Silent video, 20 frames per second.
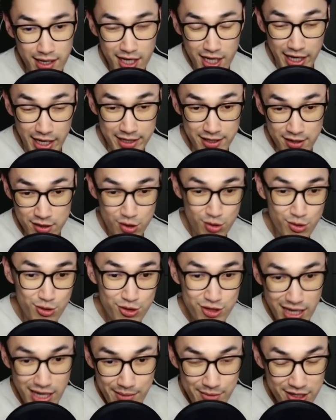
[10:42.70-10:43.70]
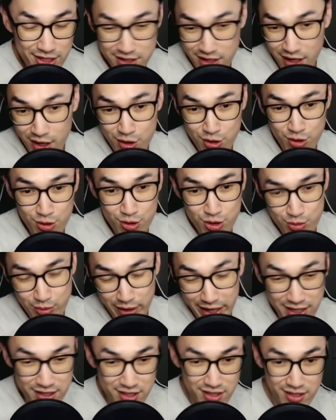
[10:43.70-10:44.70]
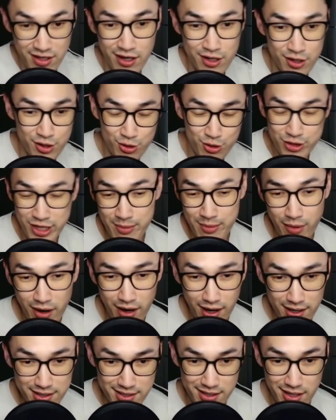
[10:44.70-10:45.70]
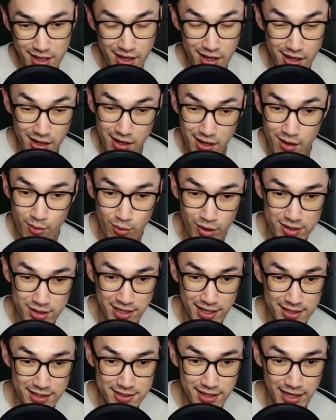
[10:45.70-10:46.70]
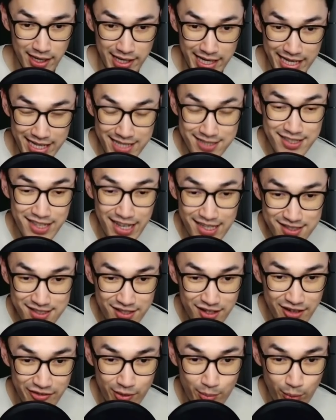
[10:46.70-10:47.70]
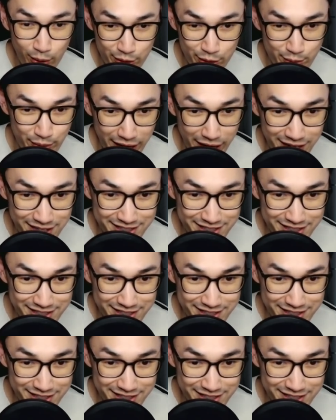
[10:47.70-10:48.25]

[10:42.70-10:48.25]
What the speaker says: It does huge damage, got huge range, got huge hitbox. What else can I say? Easy S tier for both ground